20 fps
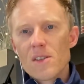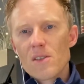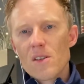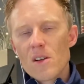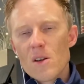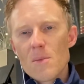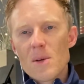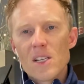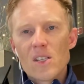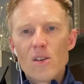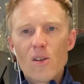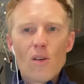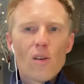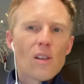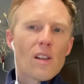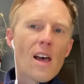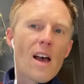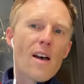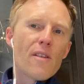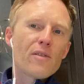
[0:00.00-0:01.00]
going to be to your
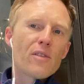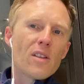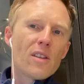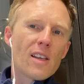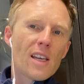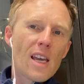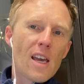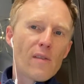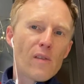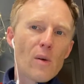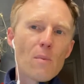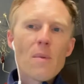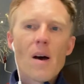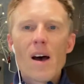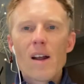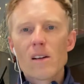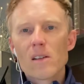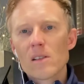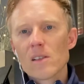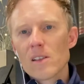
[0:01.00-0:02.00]
left and the KV
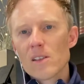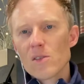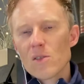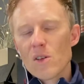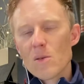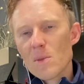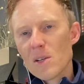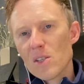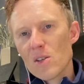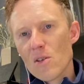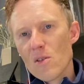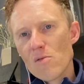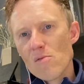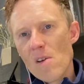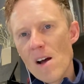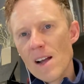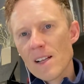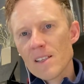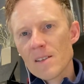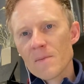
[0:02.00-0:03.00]
panel is going to be to your
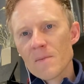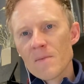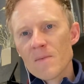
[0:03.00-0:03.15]
right.